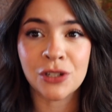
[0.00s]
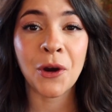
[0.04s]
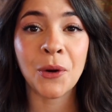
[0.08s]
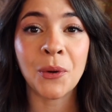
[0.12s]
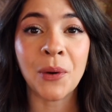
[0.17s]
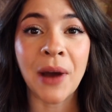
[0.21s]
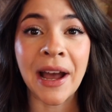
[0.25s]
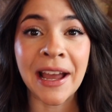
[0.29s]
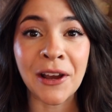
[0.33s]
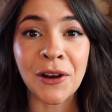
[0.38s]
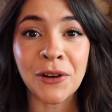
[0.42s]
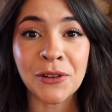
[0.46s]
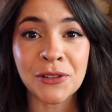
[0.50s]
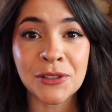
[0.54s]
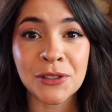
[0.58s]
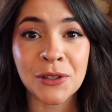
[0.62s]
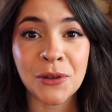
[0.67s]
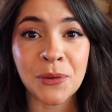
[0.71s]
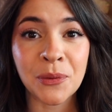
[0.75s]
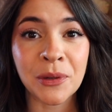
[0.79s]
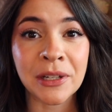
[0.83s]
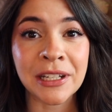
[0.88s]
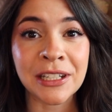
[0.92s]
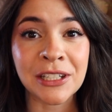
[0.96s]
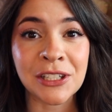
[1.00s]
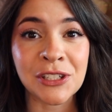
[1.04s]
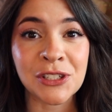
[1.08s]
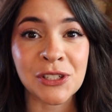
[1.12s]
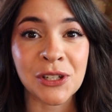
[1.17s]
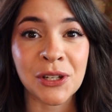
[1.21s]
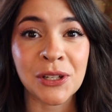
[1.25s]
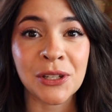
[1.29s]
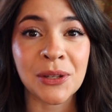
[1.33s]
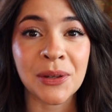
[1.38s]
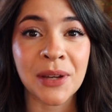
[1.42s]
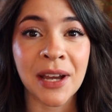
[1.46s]
Oh, I also wanted to
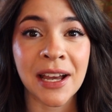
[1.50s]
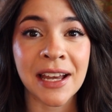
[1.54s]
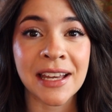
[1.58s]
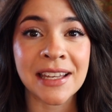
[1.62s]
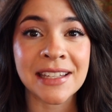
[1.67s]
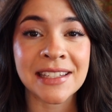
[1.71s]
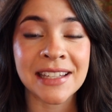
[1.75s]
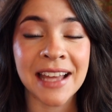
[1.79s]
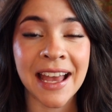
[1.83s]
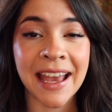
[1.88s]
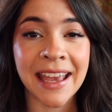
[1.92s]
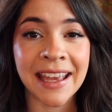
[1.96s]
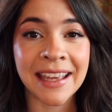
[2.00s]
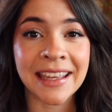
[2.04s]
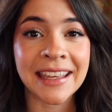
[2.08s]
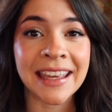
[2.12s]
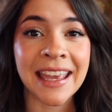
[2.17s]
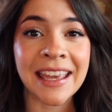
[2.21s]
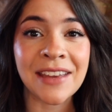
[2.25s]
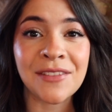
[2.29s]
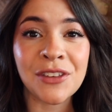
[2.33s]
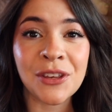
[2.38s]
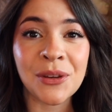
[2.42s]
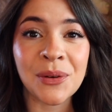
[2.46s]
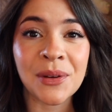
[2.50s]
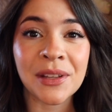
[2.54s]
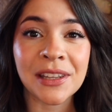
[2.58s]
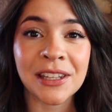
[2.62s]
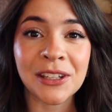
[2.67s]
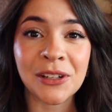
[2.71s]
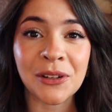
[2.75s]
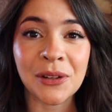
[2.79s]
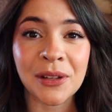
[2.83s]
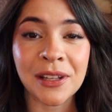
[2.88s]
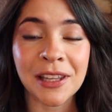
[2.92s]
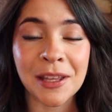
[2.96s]
show you guys, I gave you a
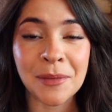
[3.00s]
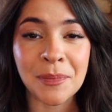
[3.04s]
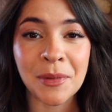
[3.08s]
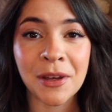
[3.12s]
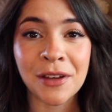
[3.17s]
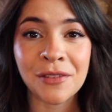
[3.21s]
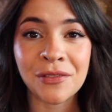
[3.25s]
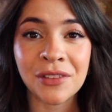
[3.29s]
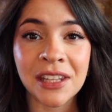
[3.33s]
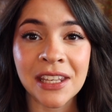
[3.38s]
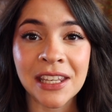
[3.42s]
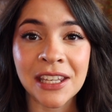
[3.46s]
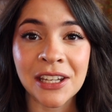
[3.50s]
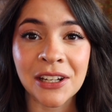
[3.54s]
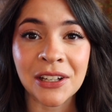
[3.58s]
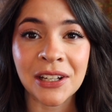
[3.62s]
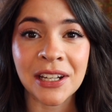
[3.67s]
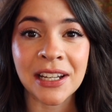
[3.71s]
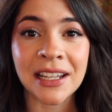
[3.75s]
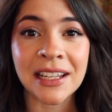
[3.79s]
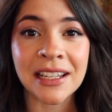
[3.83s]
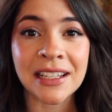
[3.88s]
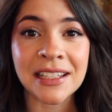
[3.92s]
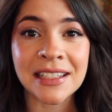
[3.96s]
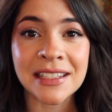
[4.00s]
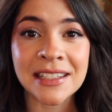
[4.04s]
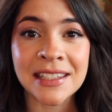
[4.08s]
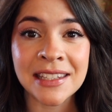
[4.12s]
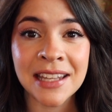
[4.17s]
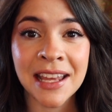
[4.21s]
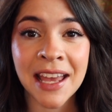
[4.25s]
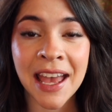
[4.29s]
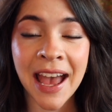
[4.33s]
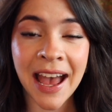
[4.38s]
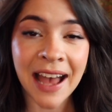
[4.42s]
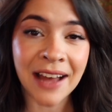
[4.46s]
little clip of the earrings
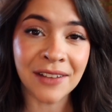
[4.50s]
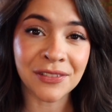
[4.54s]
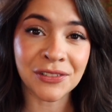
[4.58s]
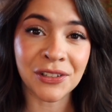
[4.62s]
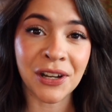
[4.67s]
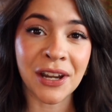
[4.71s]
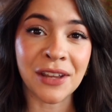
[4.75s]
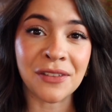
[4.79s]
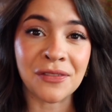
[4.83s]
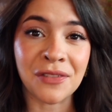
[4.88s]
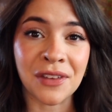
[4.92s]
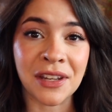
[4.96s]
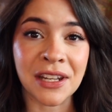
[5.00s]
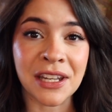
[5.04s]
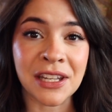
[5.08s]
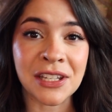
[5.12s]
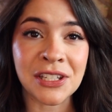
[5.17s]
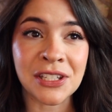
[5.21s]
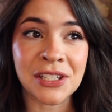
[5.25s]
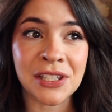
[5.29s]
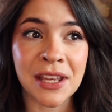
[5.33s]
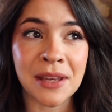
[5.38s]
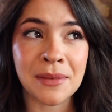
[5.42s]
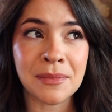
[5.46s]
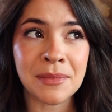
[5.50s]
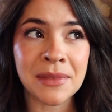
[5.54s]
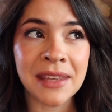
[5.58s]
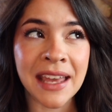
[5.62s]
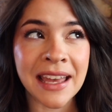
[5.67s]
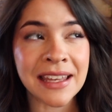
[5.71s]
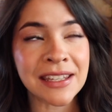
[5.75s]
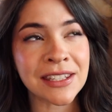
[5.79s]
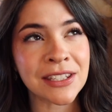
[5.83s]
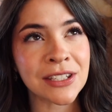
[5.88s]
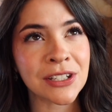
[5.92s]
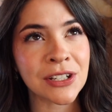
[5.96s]
after I finished them
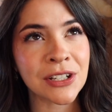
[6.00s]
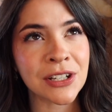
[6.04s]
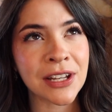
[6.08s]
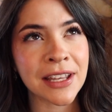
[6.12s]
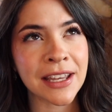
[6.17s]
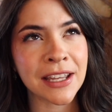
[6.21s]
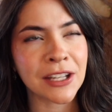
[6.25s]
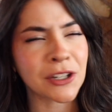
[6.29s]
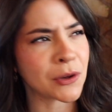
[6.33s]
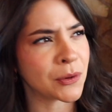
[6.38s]
yesterday.